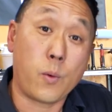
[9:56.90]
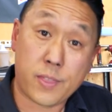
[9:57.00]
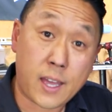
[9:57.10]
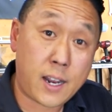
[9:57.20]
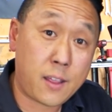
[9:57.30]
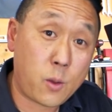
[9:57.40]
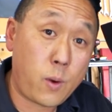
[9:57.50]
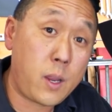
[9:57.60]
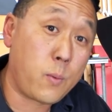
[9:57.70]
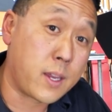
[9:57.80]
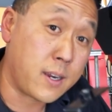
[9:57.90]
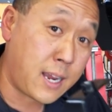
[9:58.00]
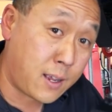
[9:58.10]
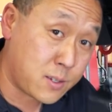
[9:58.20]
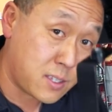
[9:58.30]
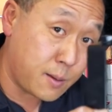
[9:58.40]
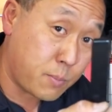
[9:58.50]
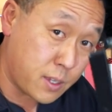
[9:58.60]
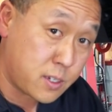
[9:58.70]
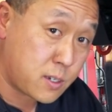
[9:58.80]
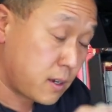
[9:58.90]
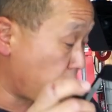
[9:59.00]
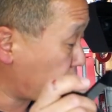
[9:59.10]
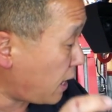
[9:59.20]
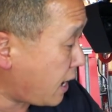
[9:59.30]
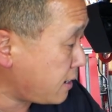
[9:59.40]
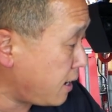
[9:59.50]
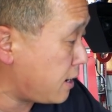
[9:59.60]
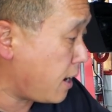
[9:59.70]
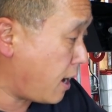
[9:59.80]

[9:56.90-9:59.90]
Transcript: With that out of the way, we can now slip this flag nut